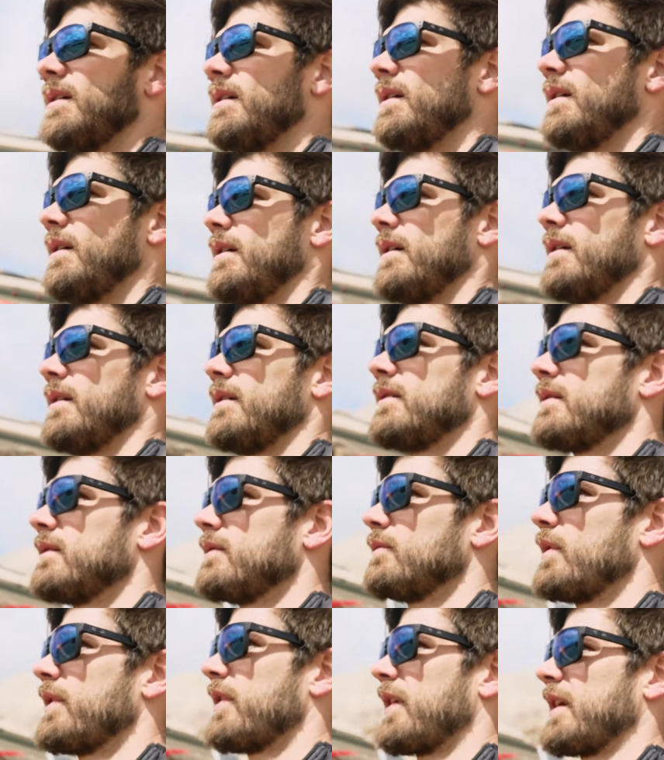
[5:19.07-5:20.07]
uh,
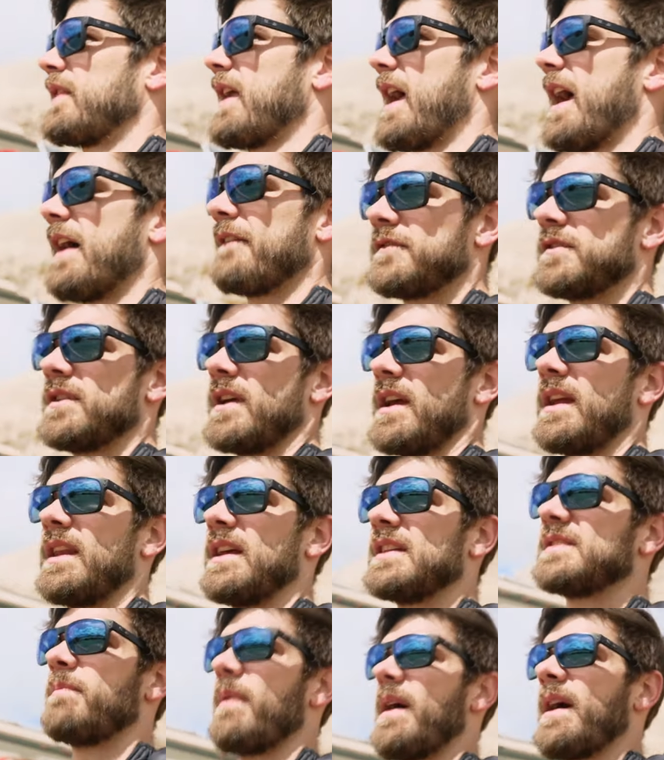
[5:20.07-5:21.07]
with like the FJ and
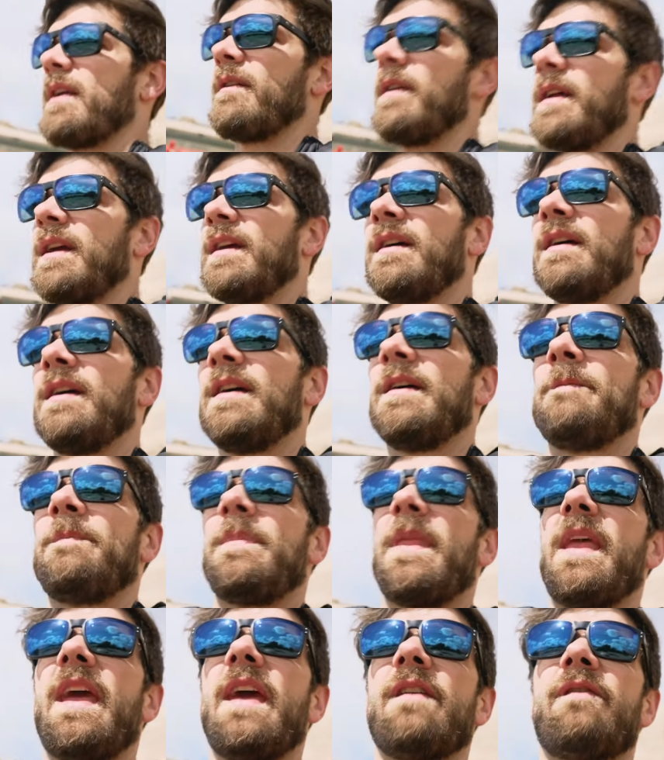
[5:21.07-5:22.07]
its battery,
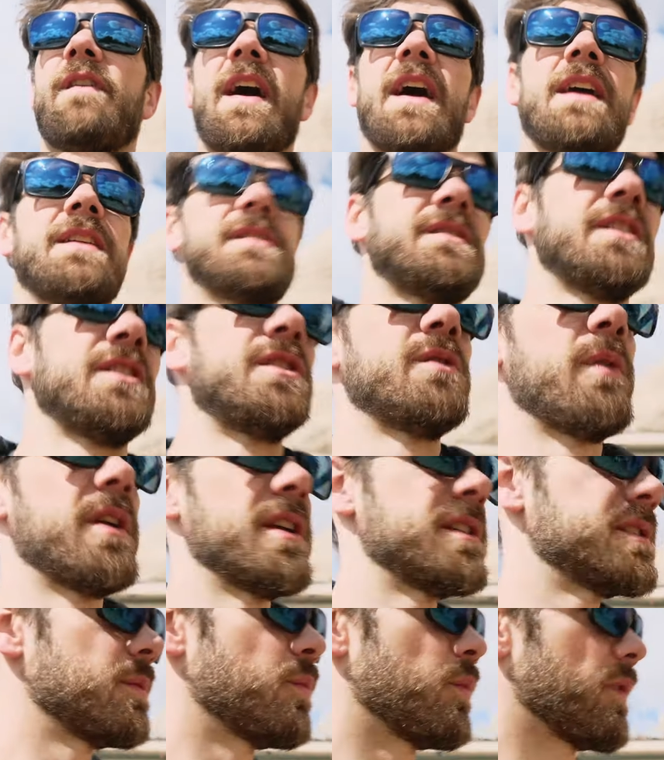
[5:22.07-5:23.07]
if I had a
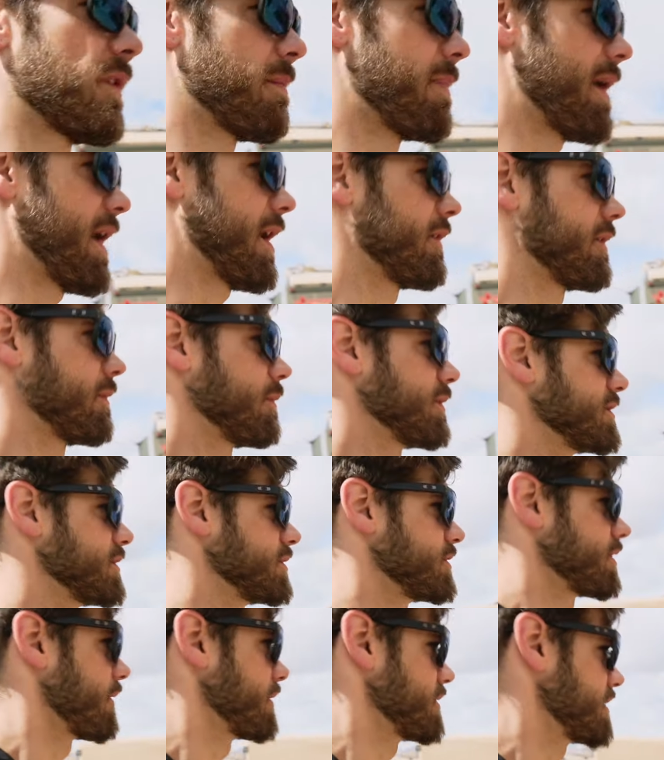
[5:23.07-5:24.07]
situation where the battery wasn't
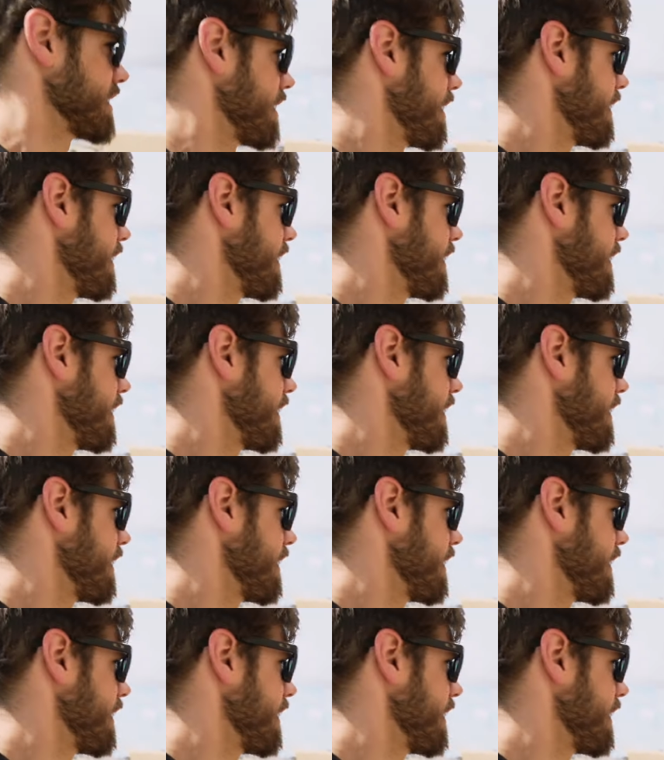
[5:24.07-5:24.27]
charging